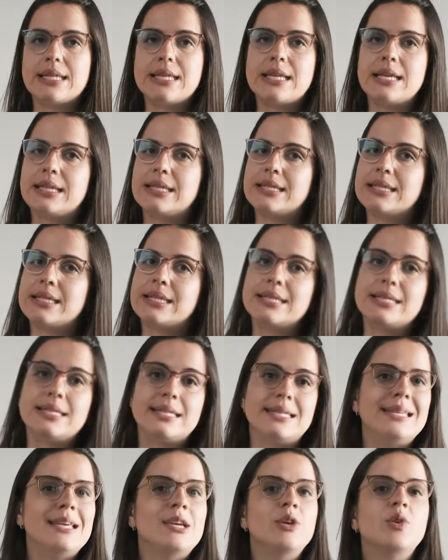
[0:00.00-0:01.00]
the
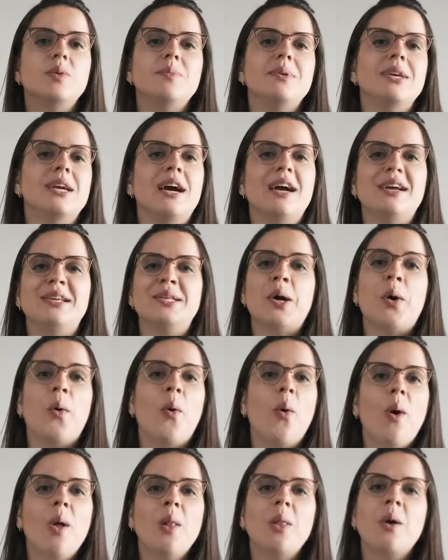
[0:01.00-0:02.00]
secret behind
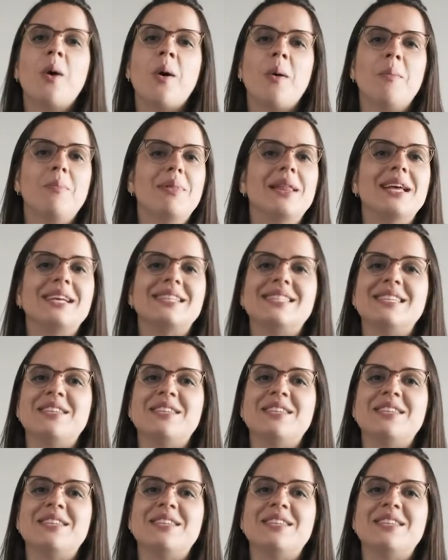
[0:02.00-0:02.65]
all complex